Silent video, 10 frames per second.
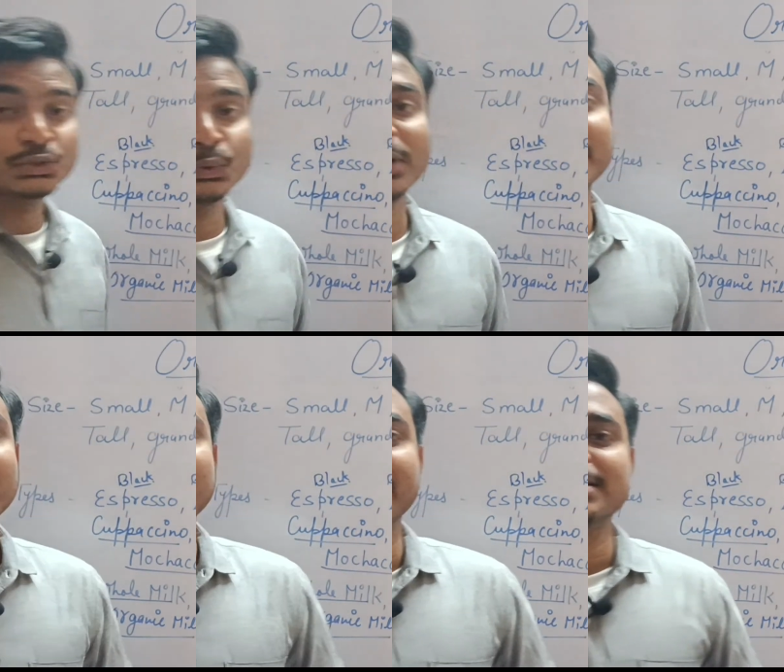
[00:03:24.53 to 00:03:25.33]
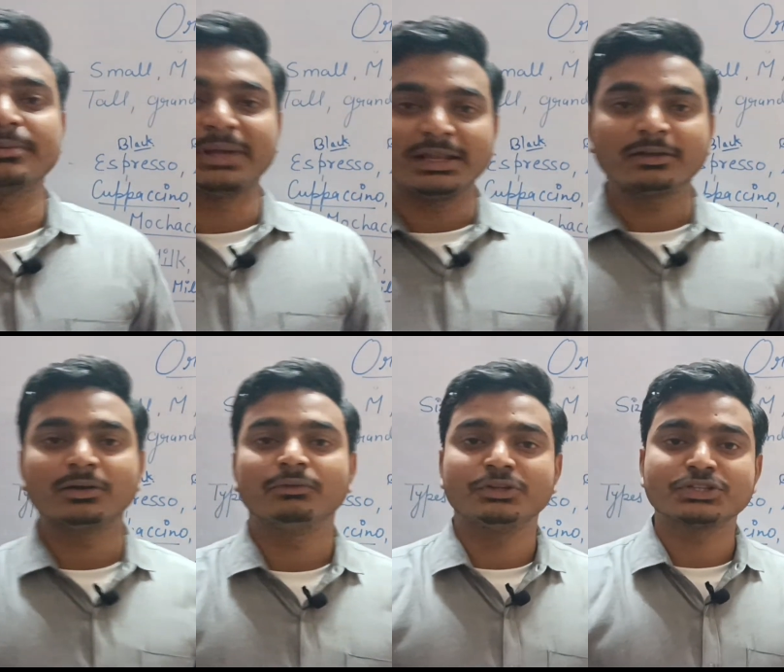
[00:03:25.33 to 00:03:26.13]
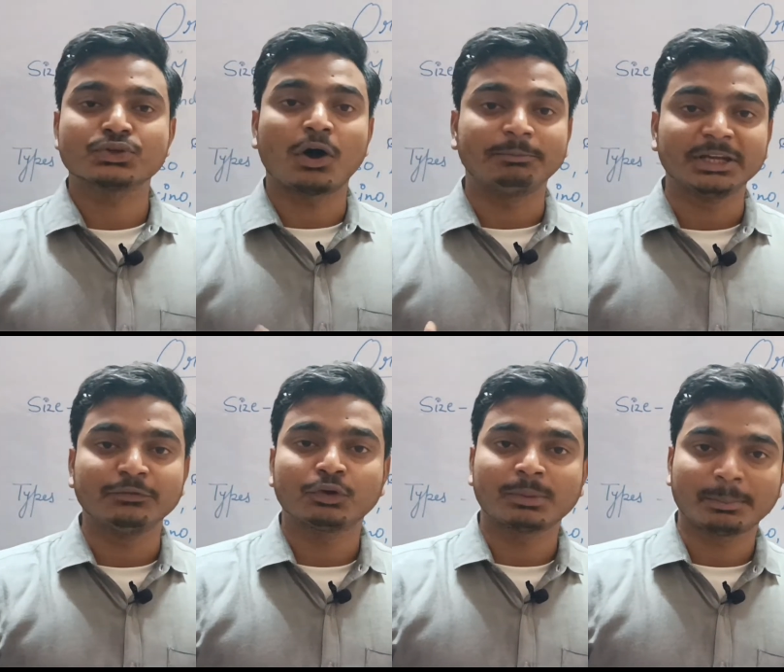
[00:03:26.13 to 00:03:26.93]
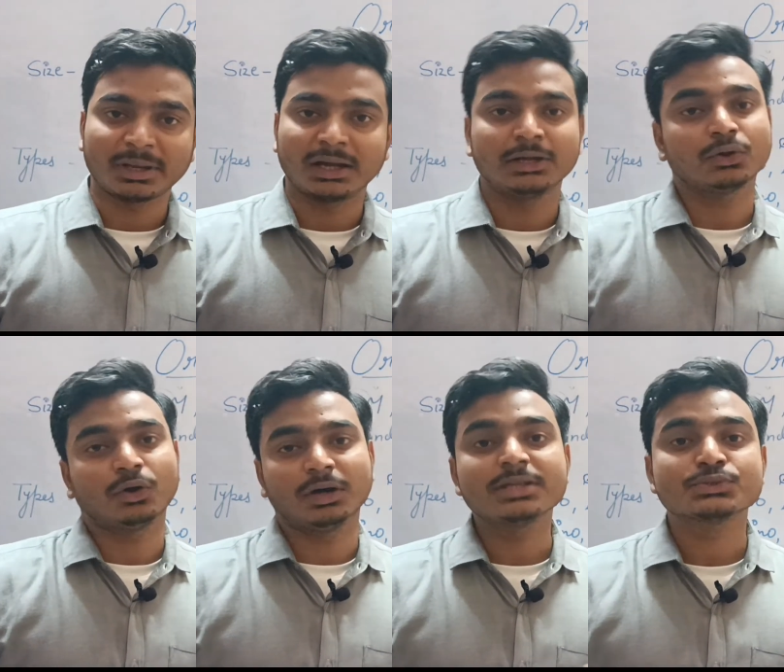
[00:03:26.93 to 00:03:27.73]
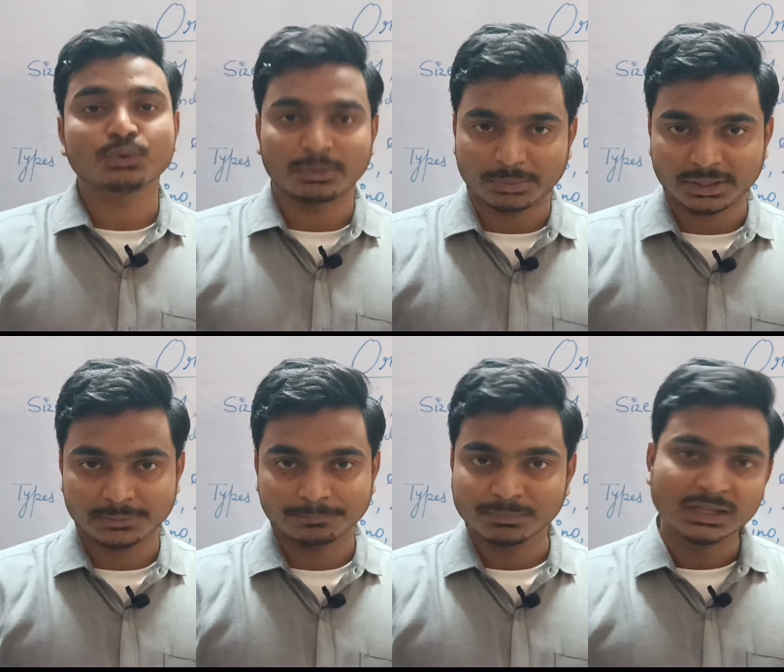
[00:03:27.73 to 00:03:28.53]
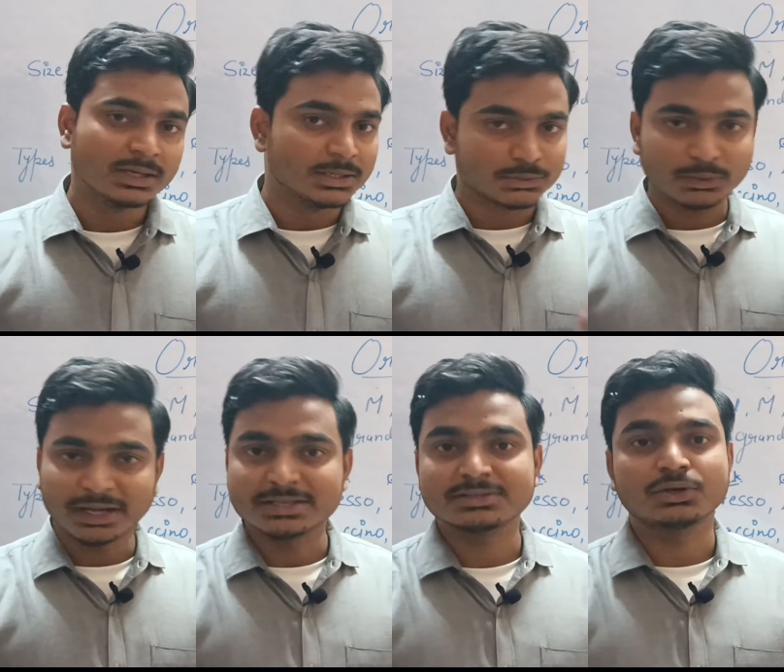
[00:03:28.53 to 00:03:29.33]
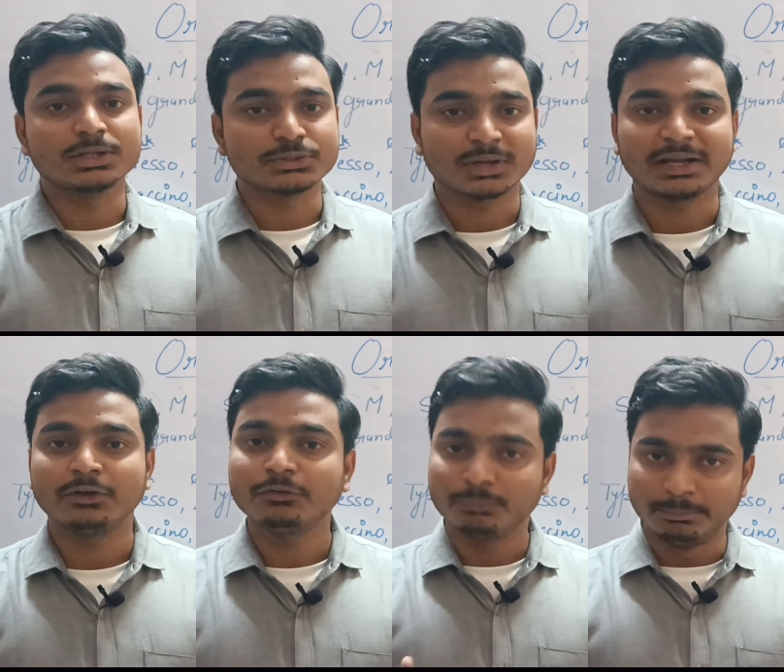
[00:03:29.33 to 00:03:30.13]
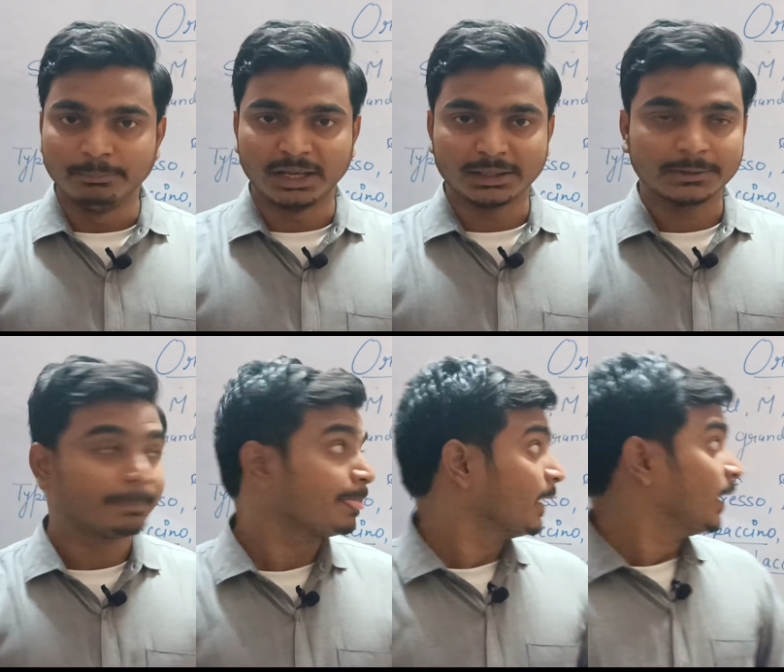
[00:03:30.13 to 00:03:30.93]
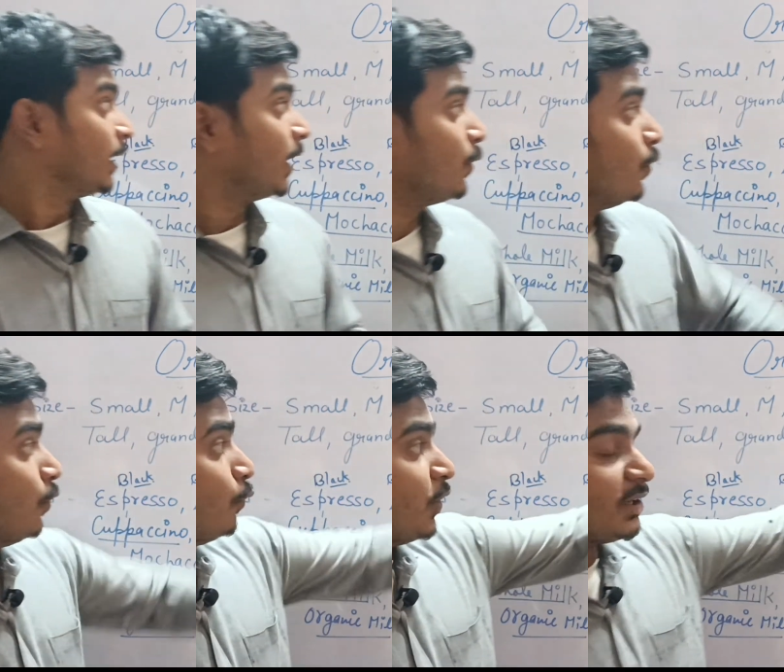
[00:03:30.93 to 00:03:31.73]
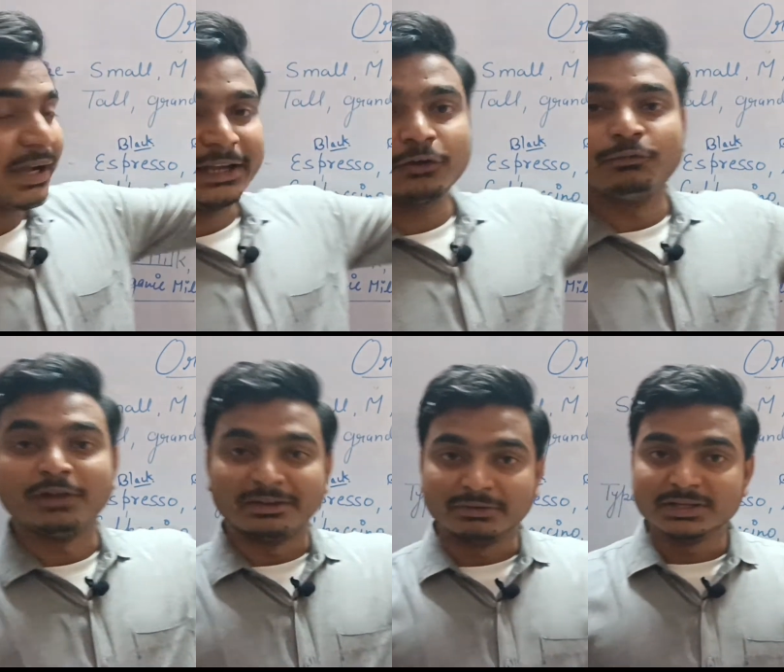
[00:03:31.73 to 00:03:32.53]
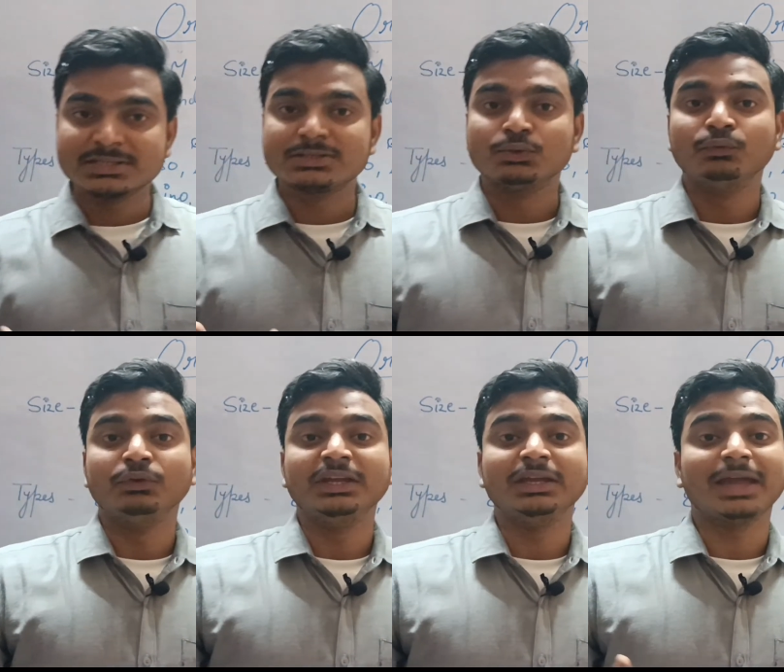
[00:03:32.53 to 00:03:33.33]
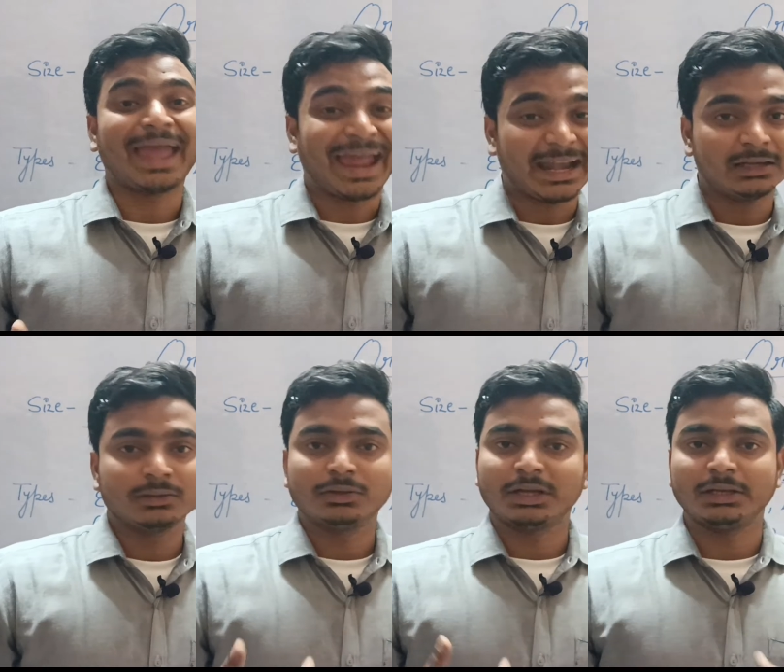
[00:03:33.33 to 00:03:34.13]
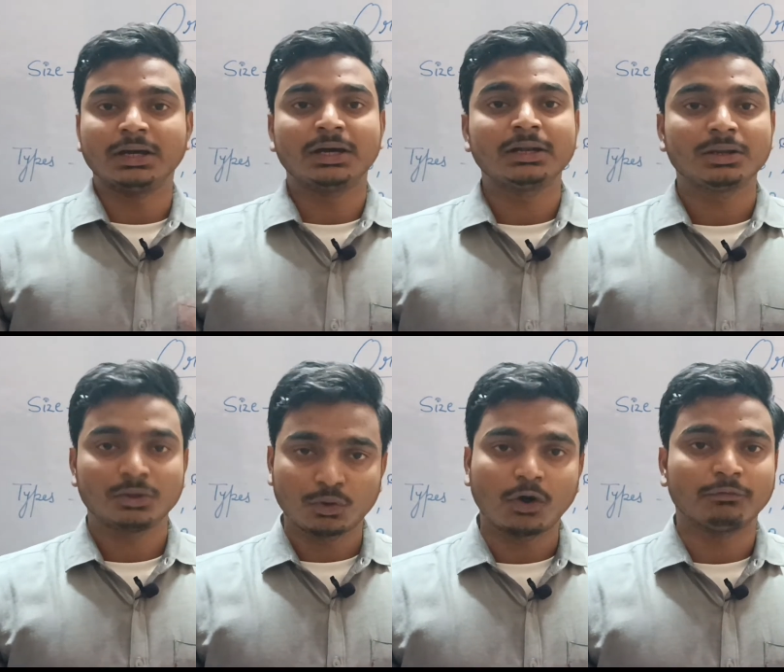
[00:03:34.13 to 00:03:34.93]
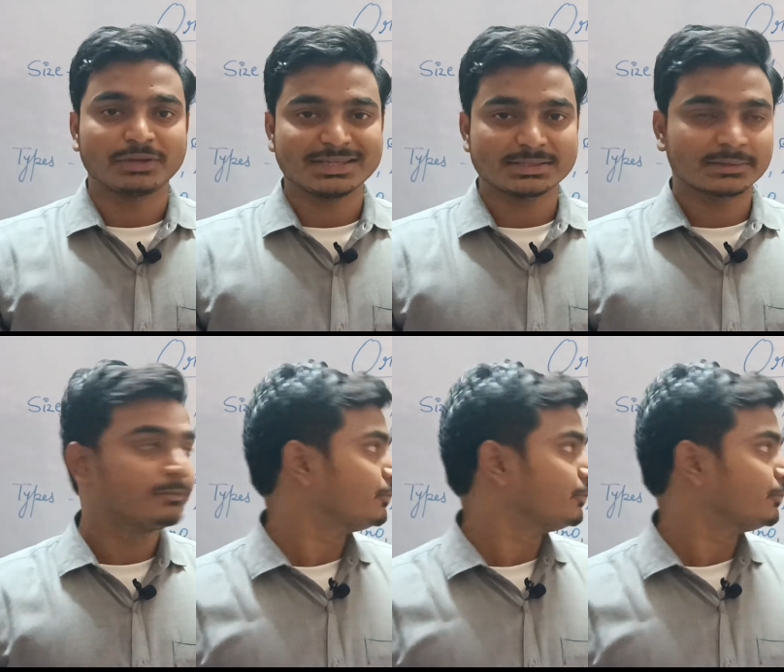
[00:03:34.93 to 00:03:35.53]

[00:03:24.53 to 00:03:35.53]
Soy milk is a milk which is obtained from a plant or soybean. So it is also kind of milk. Now, what kind of flavors do we add in our coffees?